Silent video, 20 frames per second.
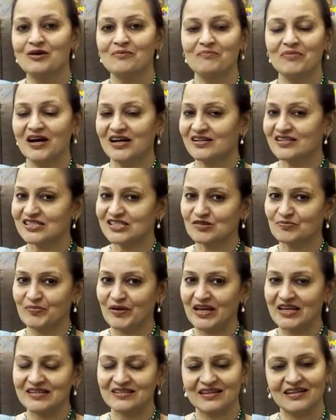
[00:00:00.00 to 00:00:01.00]

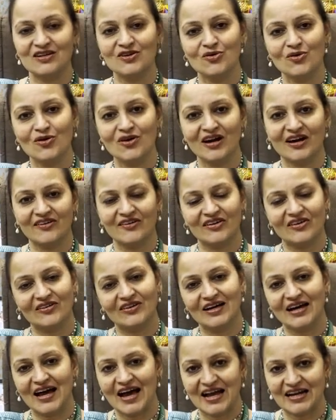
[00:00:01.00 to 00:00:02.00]
participate in
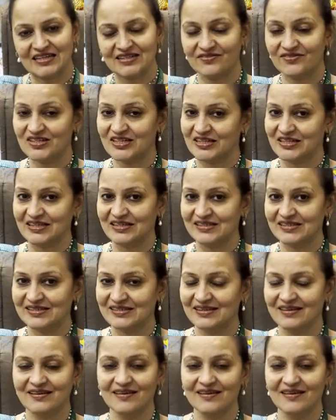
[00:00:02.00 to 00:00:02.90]
co-curricular activities,